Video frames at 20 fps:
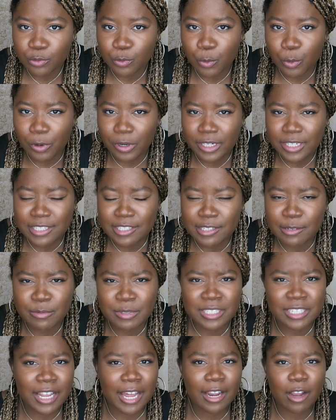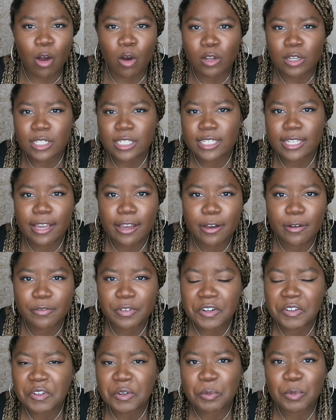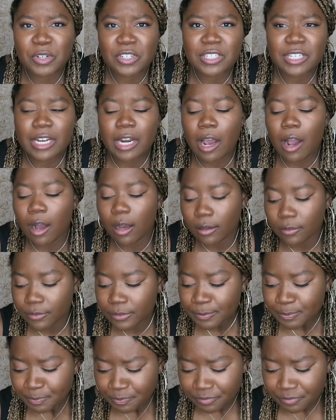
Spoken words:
for it because it was like on sale, 50% off.